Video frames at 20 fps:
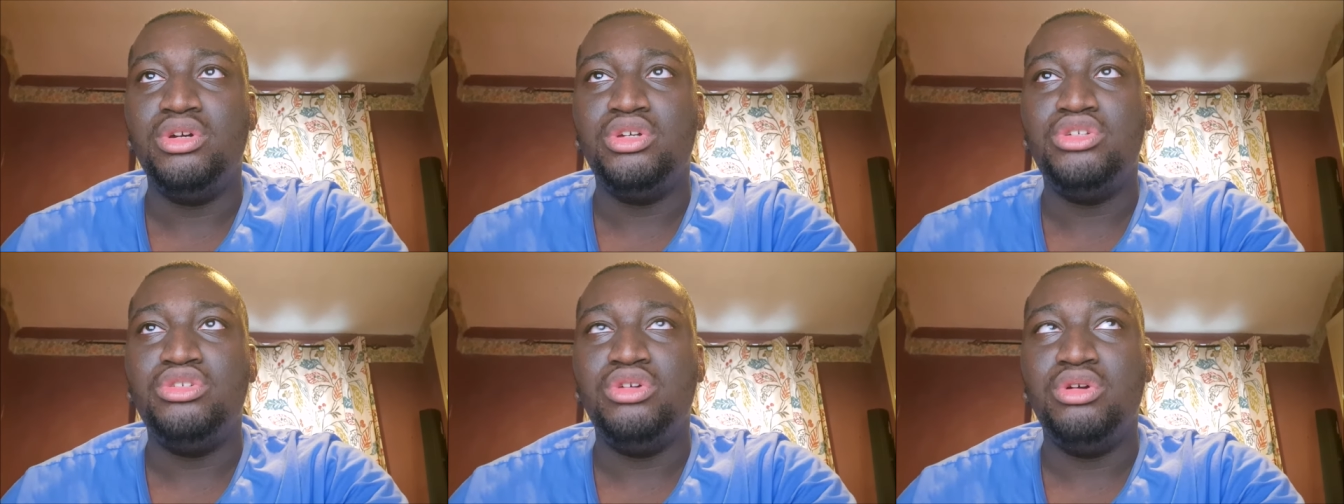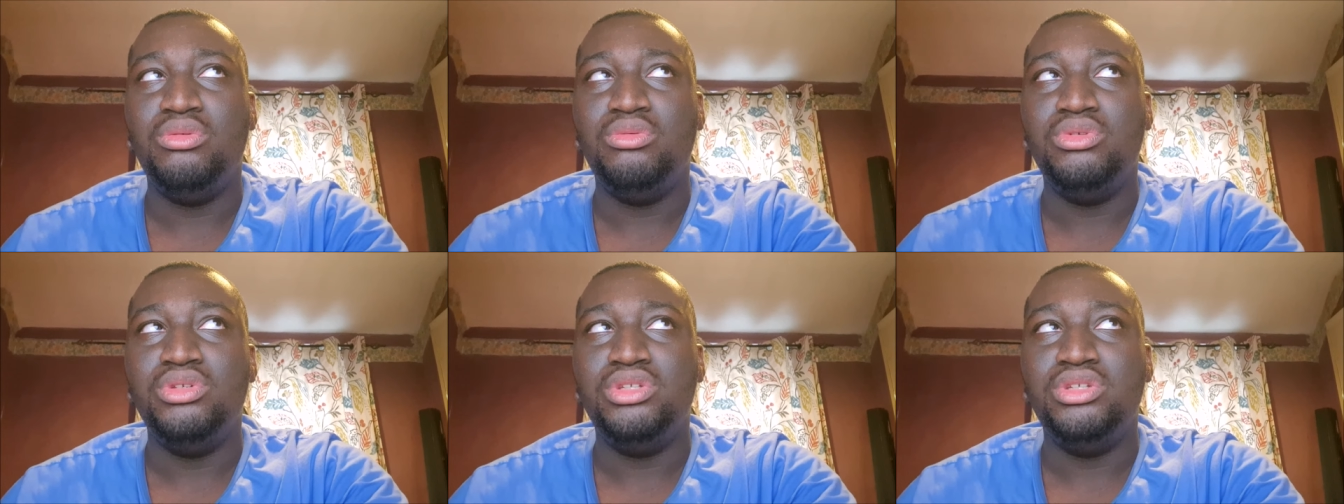Mark
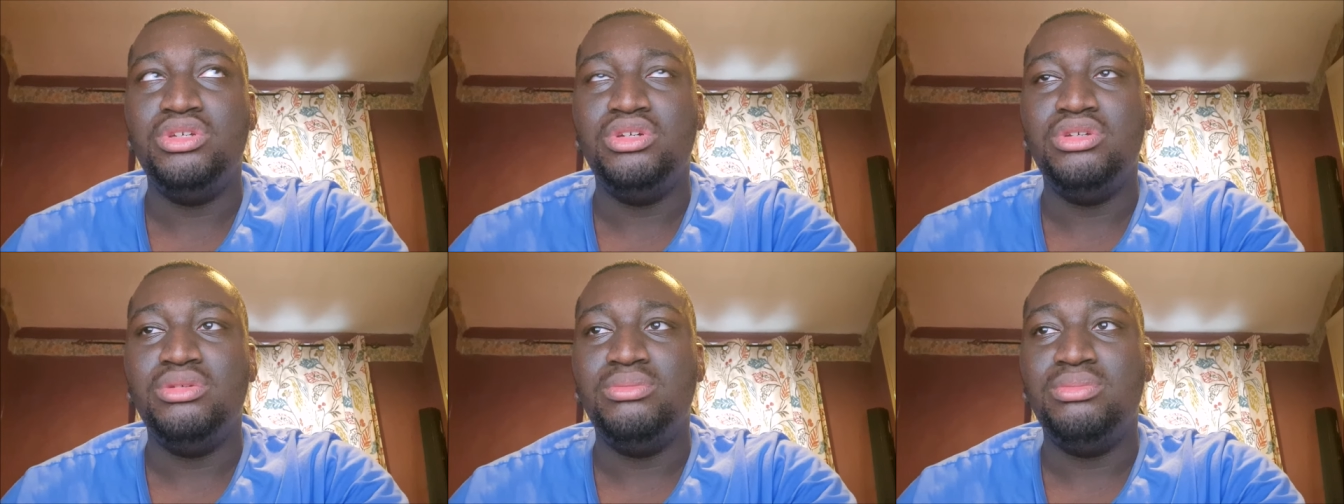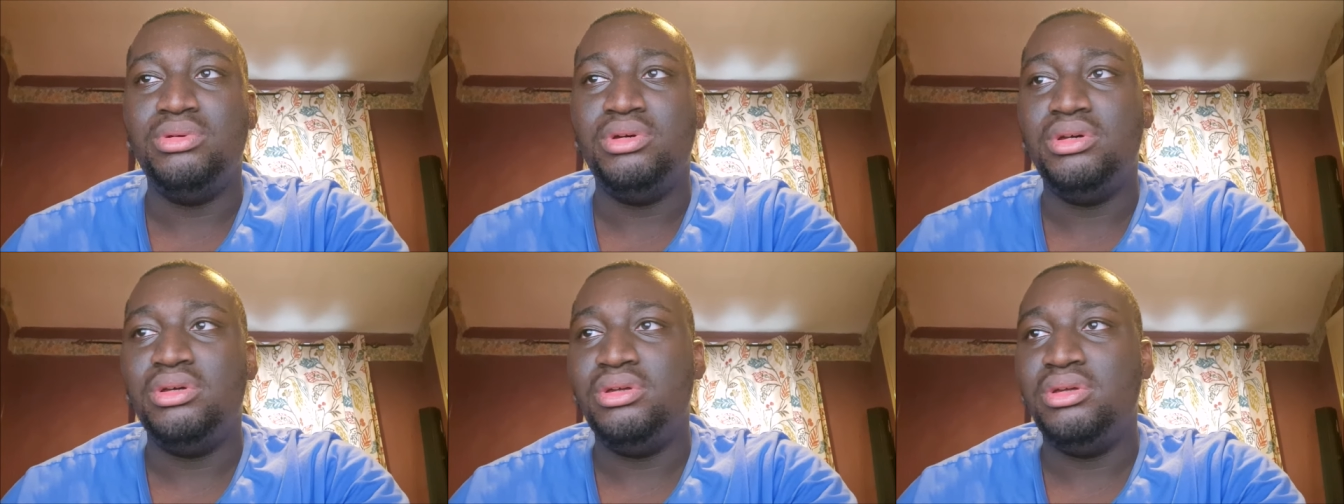Strong was
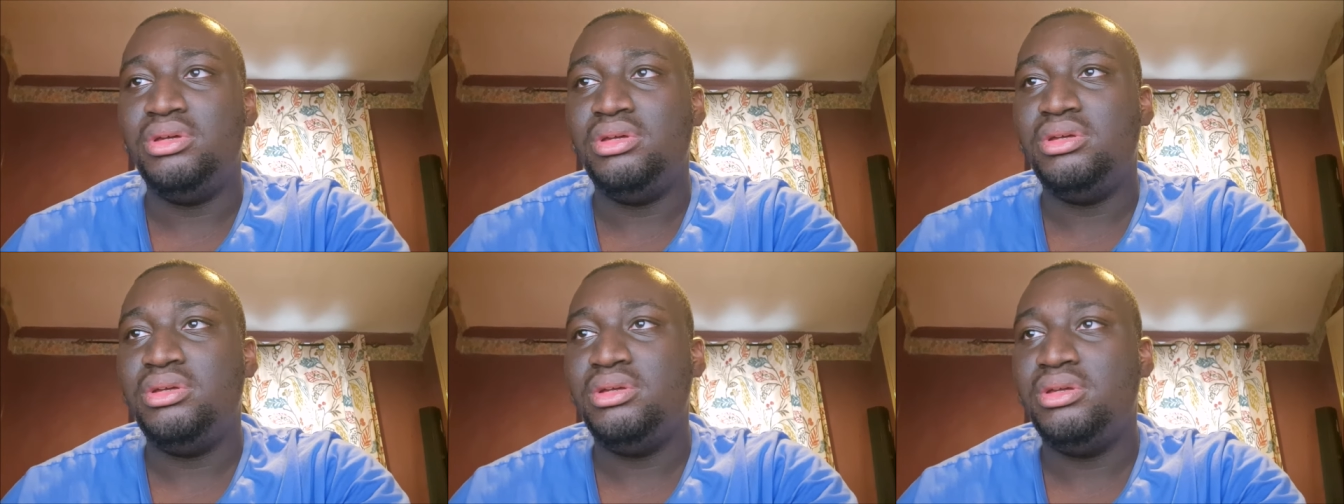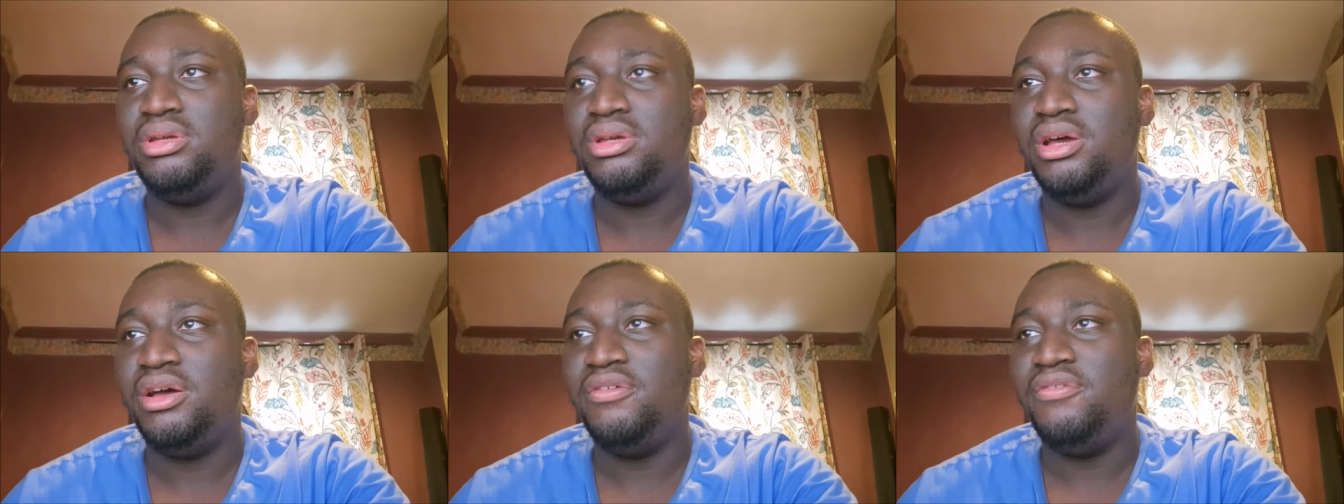good, but
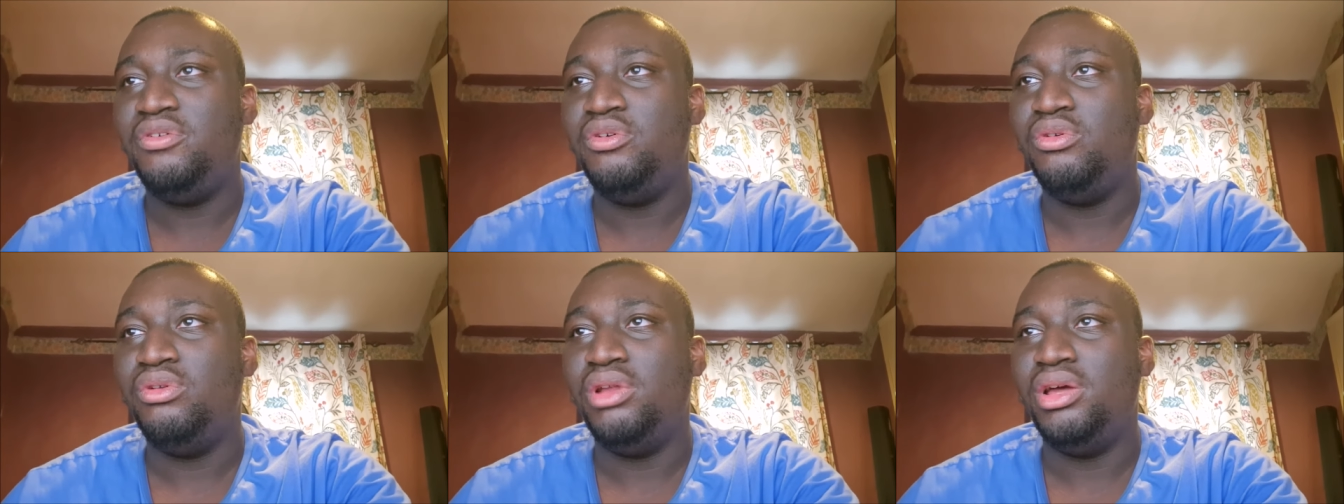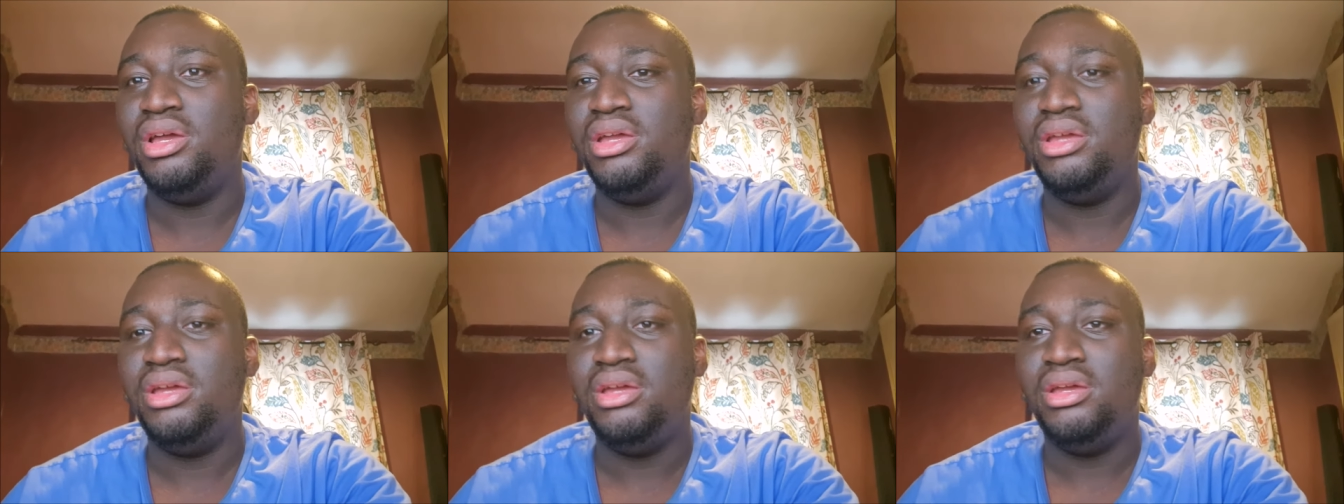I feel
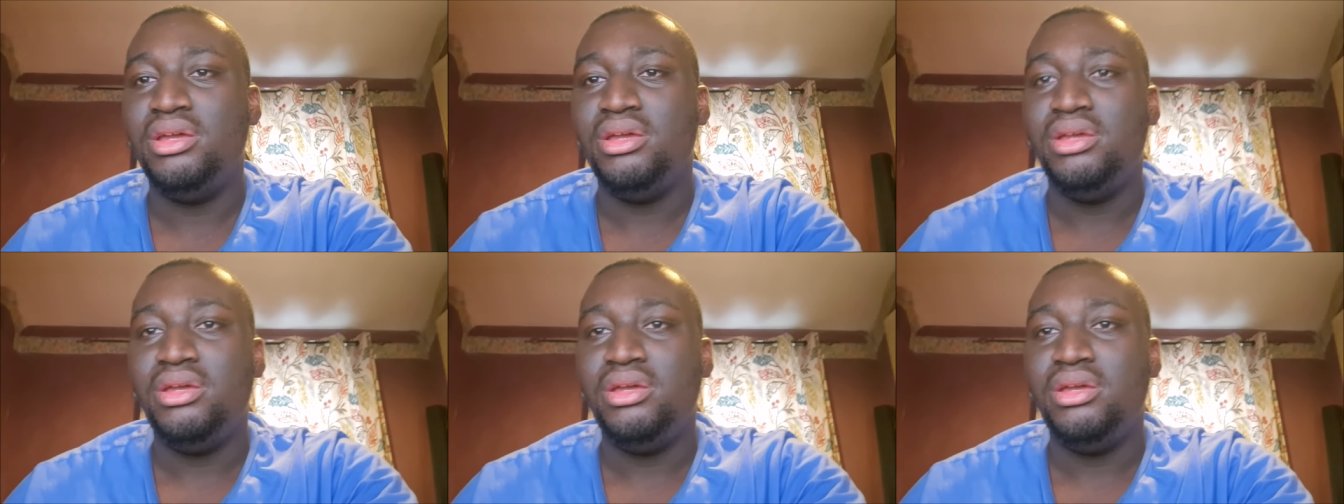like